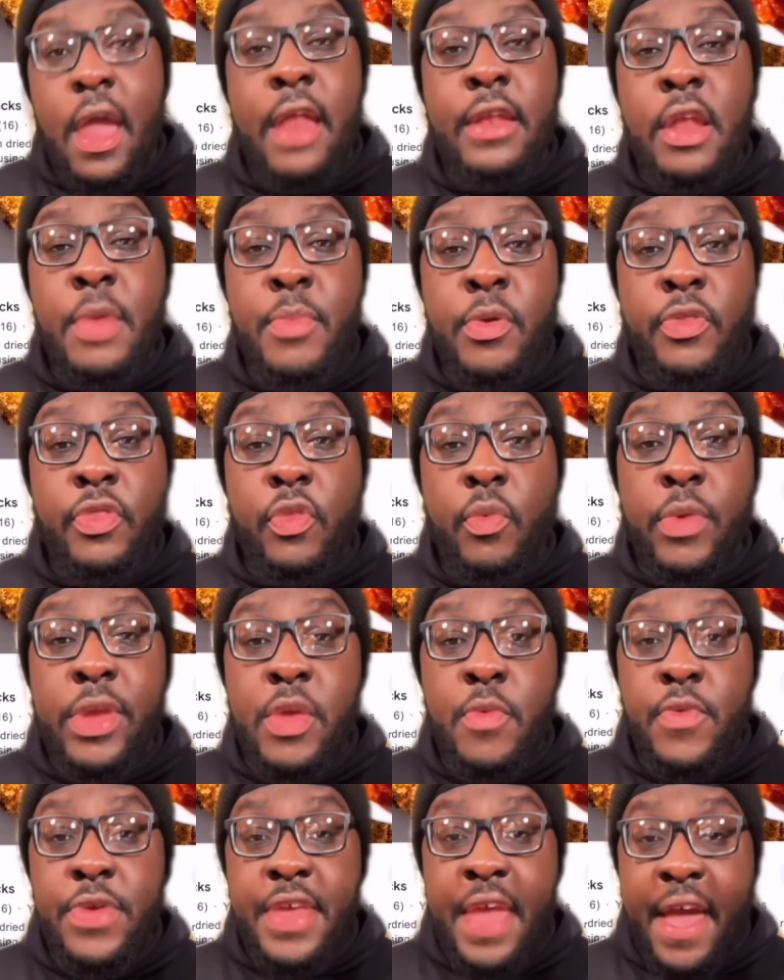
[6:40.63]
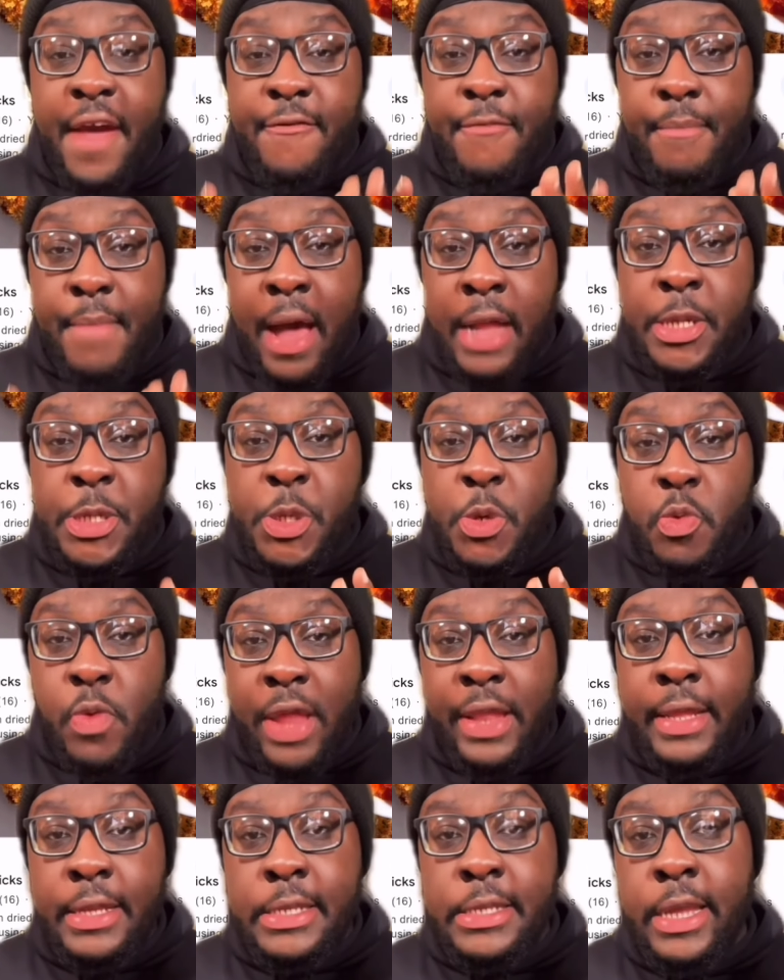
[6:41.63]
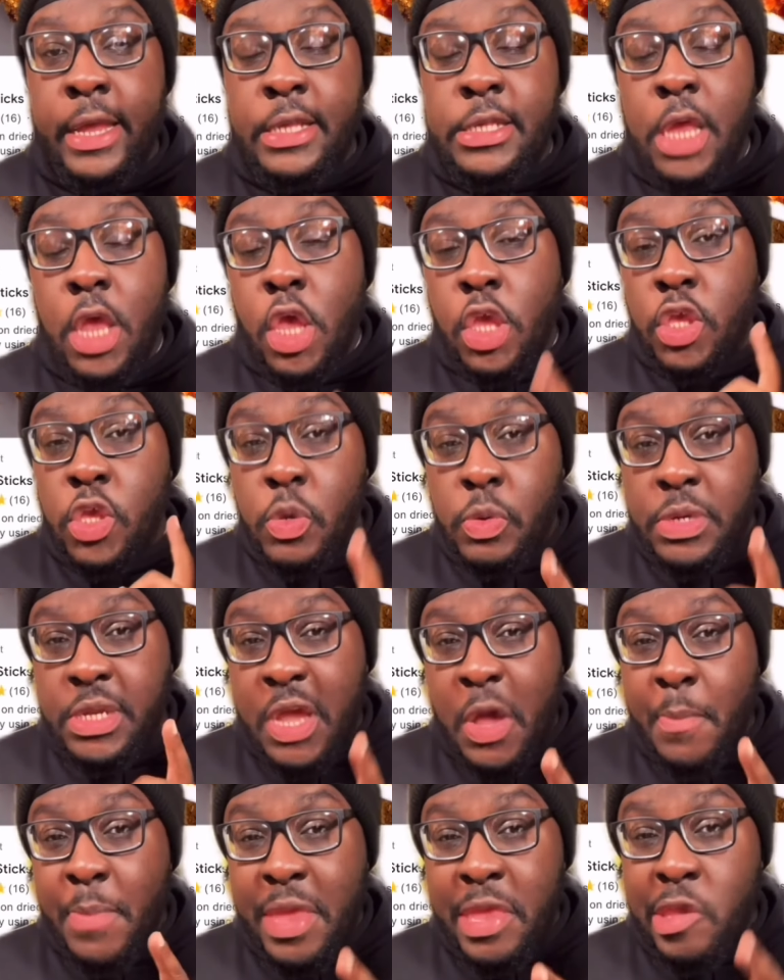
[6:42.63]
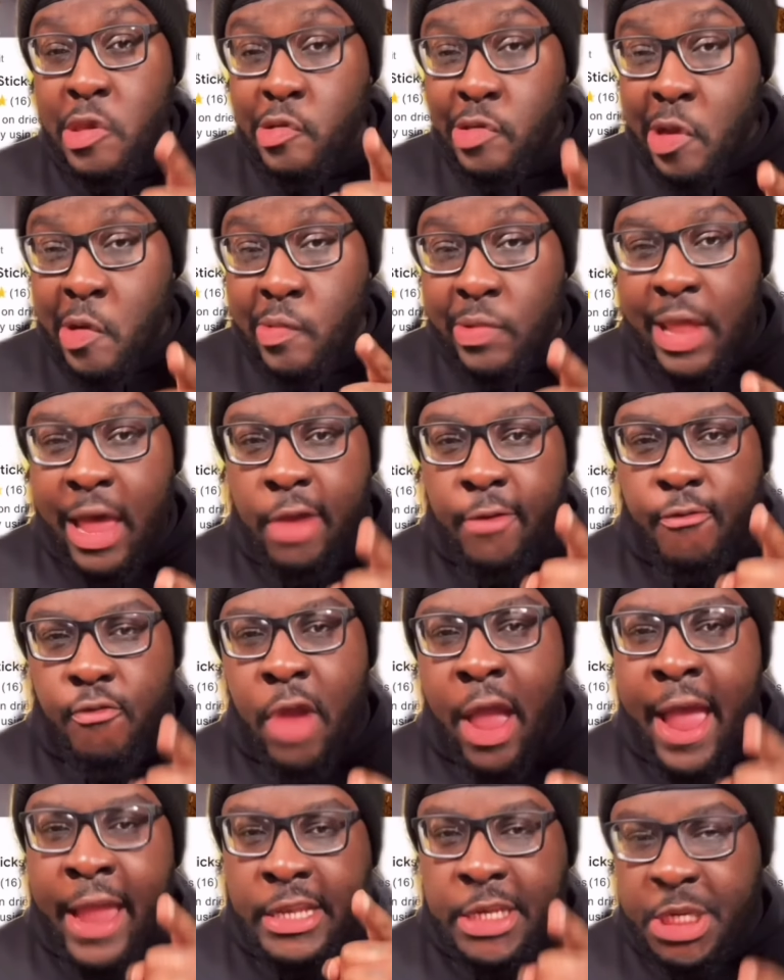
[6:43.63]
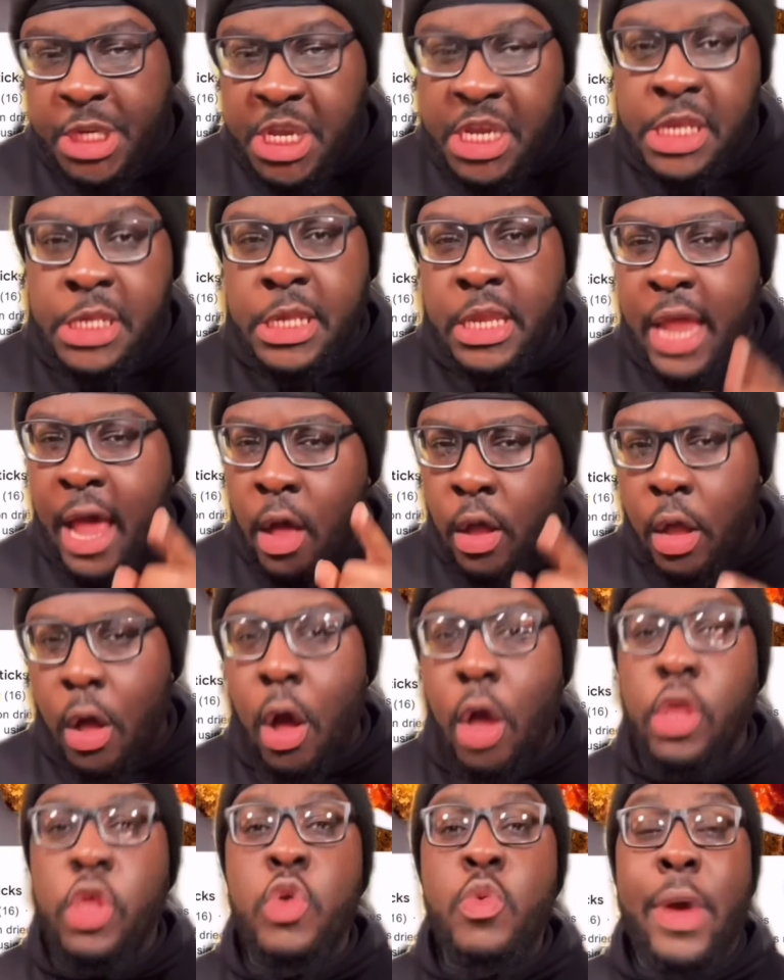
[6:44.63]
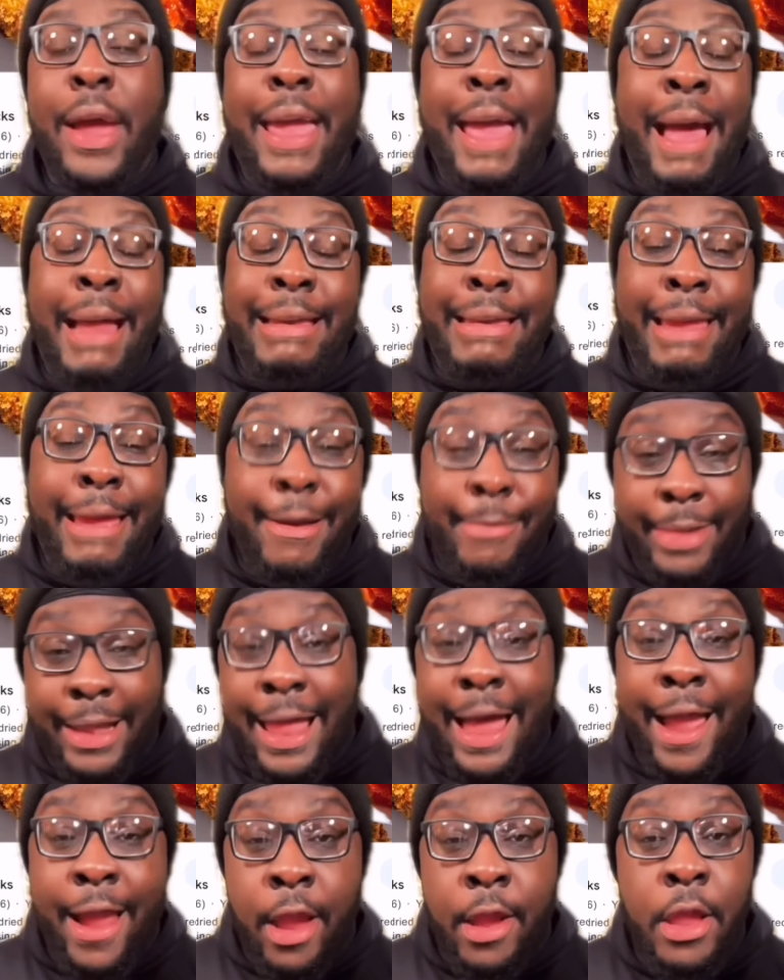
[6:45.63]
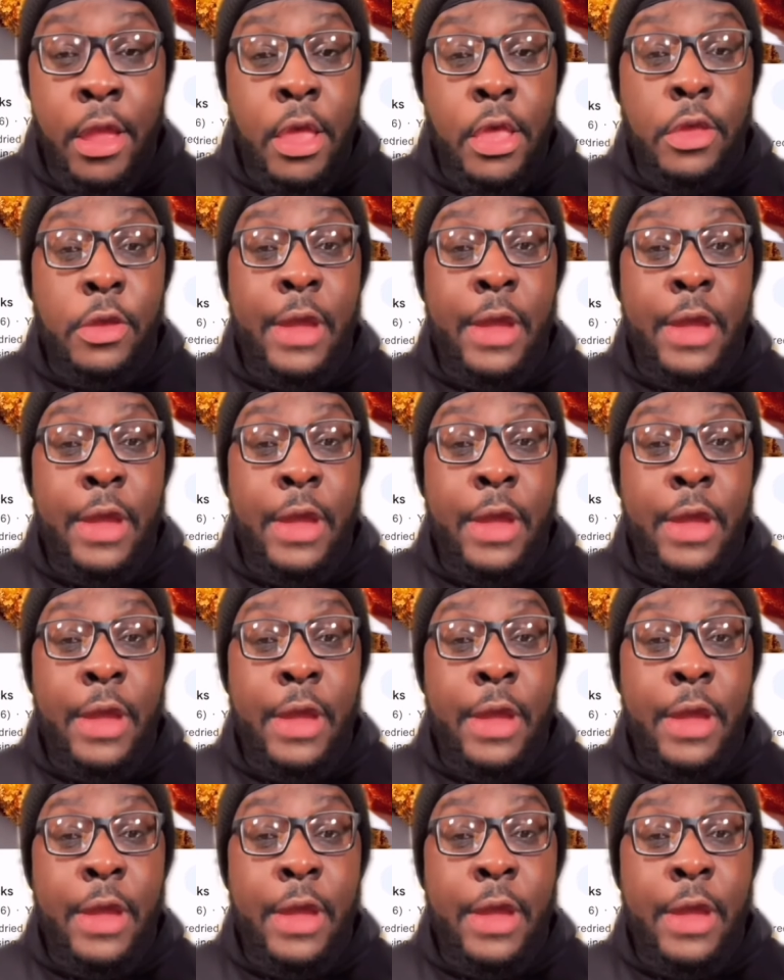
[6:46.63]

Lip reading: At number three, we have mozzarella sticks. You tell me you don't like fried cheese, and I'll call you a goddamn liar.